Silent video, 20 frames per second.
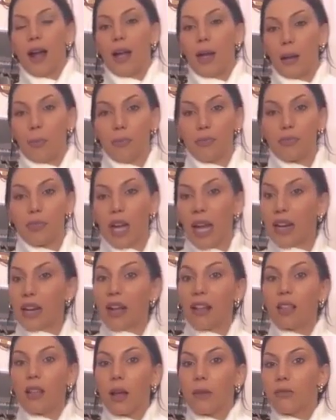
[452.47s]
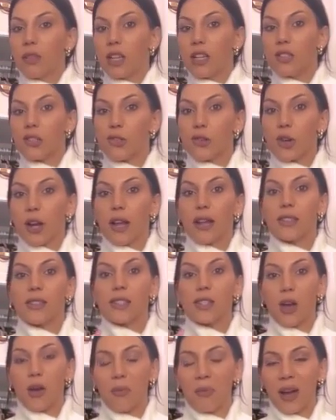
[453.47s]
And I love this
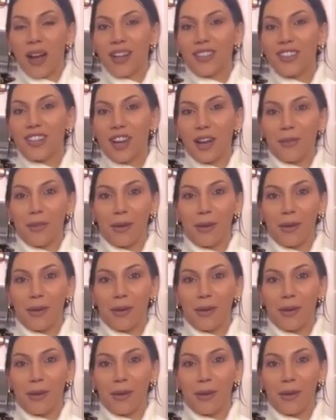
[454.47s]
dress so much.